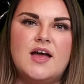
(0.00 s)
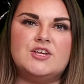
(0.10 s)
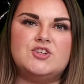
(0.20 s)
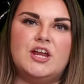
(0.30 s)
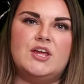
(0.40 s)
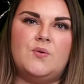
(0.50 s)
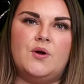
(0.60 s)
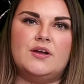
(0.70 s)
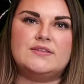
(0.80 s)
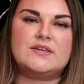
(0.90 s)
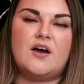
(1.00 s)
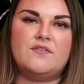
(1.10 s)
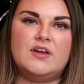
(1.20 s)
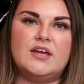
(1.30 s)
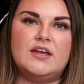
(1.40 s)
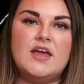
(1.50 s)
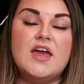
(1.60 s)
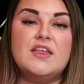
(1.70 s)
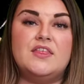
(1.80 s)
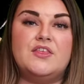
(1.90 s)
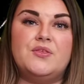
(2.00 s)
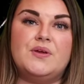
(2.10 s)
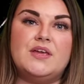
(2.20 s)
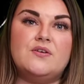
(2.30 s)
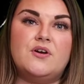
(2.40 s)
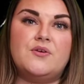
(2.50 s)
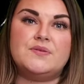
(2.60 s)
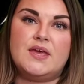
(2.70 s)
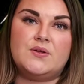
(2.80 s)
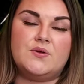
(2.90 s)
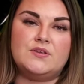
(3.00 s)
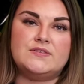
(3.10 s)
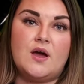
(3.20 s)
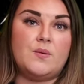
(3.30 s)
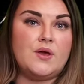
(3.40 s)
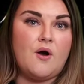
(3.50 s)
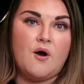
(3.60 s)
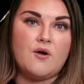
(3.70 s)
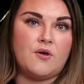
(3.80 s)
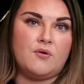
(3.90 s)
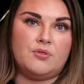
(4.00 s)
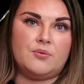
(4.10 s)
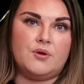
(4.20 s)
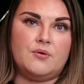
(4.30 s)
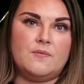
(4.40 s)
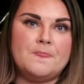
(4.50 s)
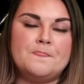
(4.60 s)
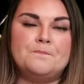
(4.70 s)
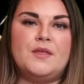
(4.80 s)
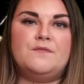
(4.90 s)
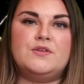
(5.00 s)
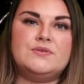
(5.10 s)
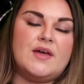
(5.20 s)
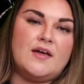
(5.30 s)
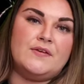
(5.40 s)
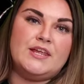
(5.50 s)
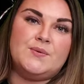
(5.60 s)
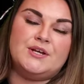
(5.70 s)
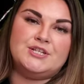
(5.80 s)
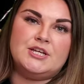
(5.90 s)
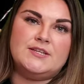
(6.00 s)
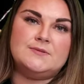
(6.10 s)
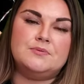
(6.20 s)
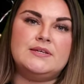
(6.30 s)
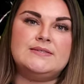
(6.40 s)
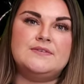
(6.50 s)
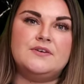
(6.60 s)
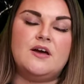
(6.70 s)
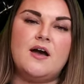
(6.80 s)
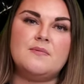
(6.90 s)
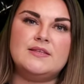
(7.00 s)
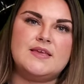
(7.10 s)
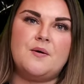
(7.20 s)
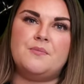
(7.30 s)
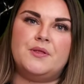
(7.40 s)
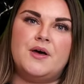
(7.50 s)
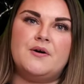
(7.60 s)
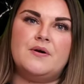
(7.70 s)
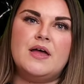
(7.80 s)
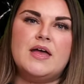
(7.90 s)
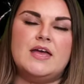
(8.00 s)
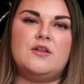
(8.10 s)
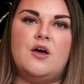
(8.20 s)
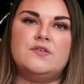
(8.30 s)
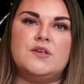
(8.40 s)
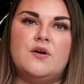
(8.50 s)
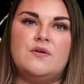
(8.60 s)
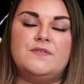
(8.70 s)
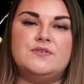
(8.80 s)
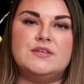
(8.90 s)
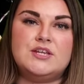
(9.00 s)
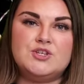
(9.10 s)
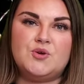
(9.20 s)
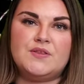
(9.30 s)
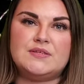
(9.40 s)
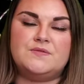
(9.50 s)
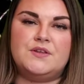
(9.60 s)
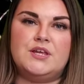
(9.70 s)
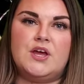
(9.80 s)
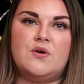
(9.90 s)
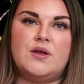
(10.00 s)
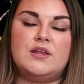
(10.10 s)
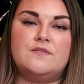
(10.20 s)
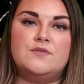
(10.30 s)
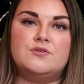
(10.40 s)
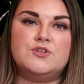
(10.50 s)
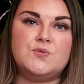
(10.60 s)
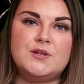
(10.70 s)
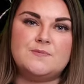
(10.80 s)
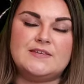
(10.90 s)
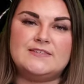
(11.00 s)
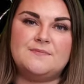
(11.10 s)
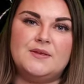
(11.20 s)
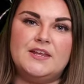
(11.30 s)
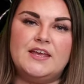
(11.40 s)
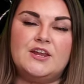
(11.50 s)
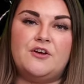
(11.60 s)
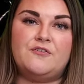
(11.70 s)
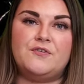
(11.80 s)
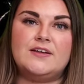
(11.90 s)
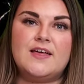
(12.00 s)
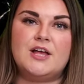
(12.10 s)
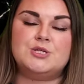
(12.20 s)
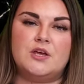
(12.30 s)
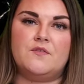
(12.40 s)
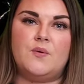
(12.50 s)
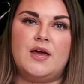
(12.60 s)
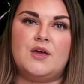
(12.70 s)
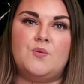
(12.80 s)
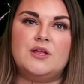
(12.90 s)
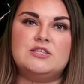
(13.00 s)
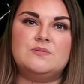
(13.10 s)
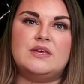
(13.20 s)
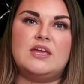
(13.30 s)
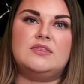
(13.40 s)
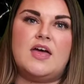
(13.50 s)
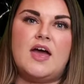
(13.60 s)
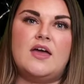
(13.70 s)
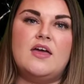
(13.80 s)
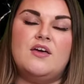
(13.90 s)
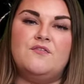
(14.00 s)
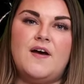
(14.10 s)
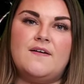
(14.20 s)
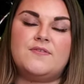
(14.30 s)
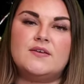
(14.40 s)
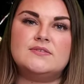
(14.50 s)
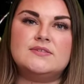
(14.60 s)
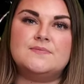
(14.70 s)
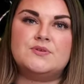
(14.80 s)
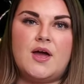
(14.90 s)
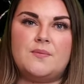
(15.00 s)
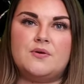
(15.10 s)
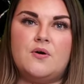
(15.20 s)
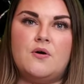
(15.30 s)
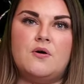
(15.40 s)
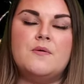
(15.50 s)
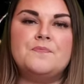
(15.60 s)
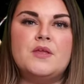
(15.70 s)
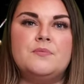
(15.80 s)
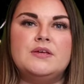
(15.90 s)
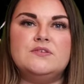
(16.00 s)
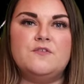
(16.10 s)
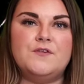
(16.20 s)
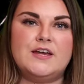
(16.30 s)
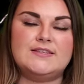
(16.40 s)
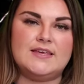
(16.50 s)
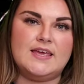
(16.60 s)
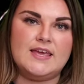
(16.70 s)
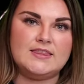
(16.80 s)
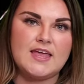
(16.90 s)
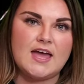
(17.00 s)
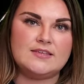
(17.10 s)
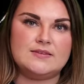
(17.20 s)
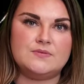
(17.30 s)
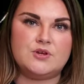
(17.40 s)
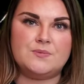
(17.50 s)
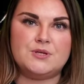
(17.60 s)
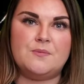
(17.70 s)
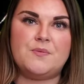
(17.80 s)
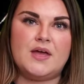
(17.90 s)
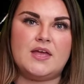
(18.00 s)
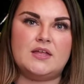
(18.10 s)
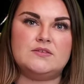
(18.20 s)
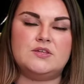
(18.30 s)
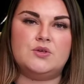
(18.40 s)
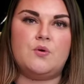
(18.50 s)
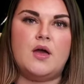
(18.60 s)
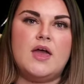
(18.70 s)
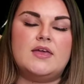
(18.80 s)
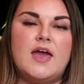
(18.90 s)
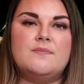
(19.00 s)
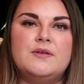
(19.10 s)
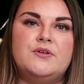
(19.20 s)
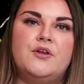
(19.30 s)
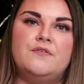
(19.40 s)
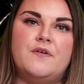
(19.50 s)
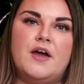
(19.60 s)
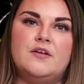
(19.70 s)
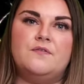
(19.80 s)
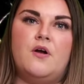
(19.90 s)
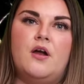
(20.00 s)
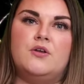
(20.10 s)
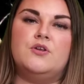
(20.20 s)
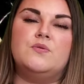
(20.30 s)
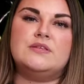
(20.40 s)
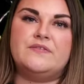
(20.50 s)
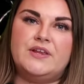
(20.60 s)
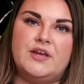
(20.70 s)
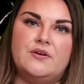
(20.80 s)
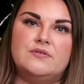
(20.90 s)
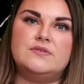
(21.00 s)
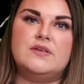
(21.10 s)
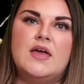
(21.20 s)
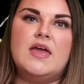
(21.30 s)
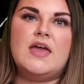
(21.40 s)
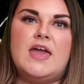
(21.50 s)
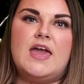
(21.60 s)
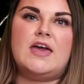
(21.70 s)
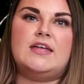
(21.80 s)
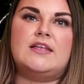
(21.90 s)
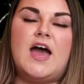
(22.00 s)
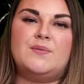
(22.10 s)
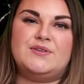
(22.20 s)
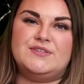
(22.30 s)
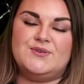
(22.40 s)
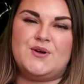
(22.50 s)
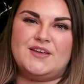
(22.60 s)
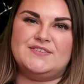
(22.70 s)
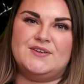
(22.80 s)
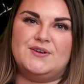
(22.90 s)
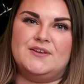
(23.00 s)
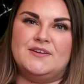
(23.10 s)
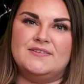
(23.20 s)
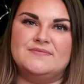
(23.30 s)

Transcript: Lash Training Course covering the three growth cycles that we all go through if you do have any questions, please leave a comment down below. And also, if you did enjoy this video and if you do want to be submitted in our free lash giveaway, once we hit that 5,000 subscriber goal, please don't forget to hit that subscription button so you can be notified for our newest videos. And I will see you guys soon.